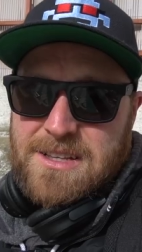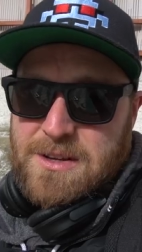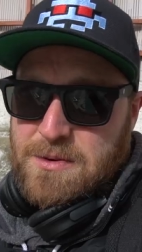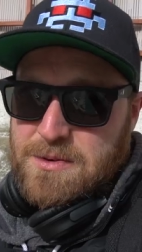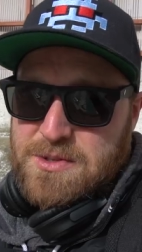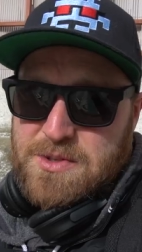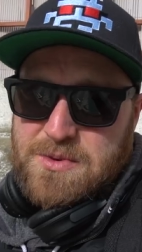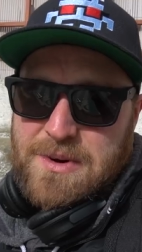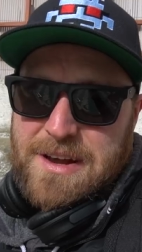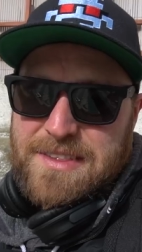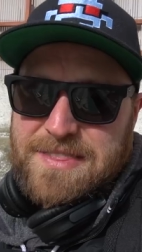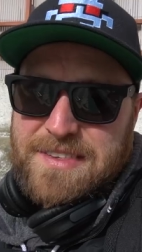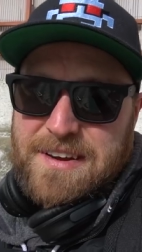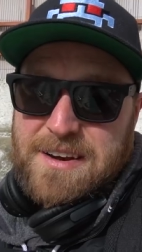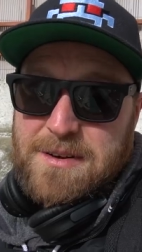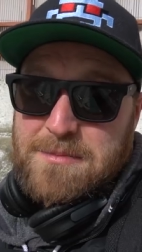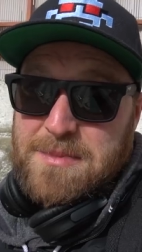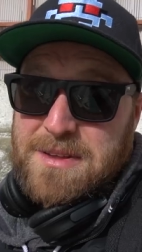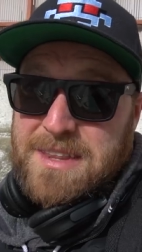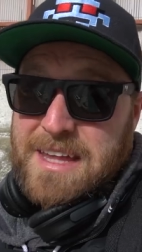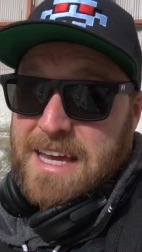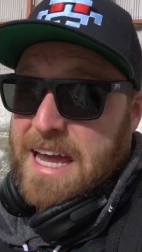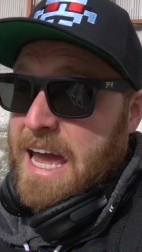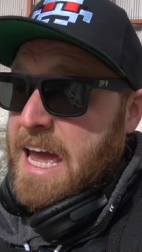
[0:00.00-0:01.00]
that was right there
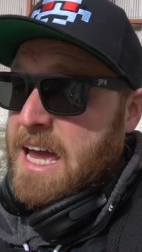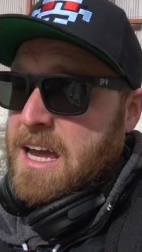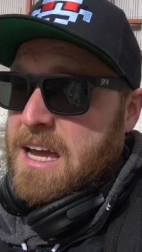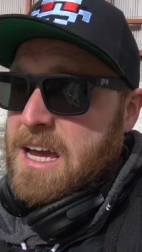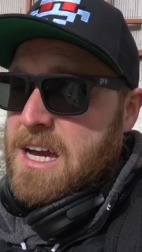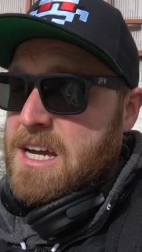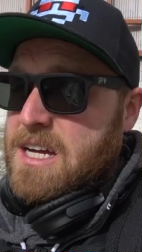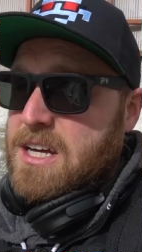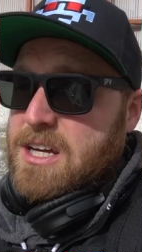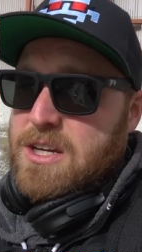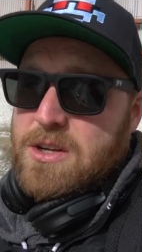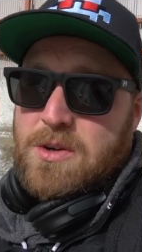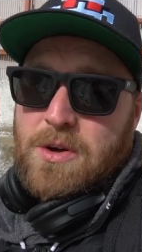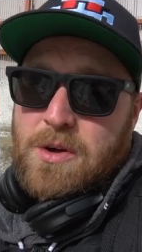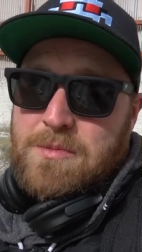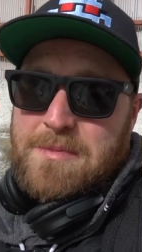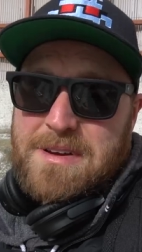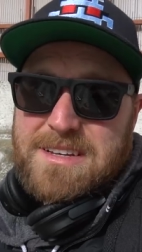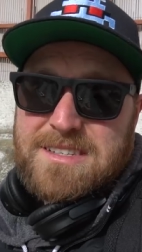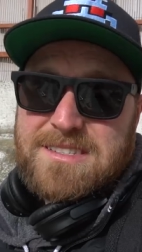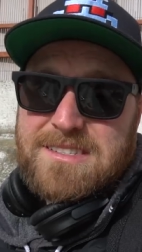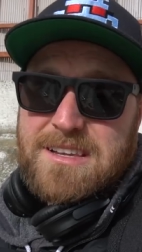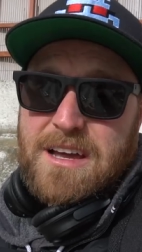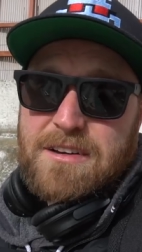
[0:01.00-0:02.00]
and been like, hey, can you hold
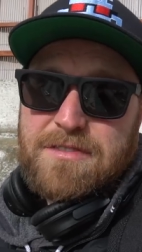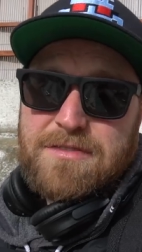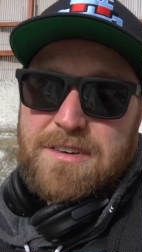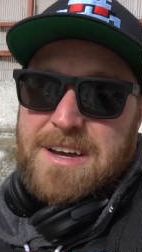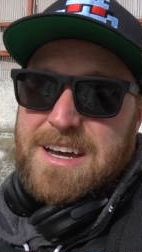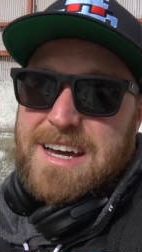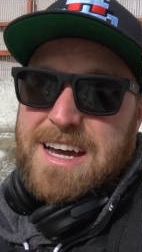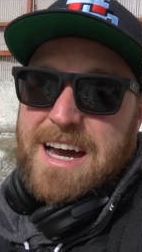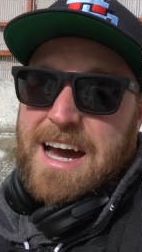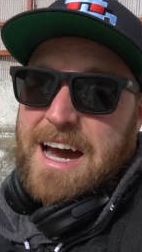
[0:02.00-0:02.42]
my stuff?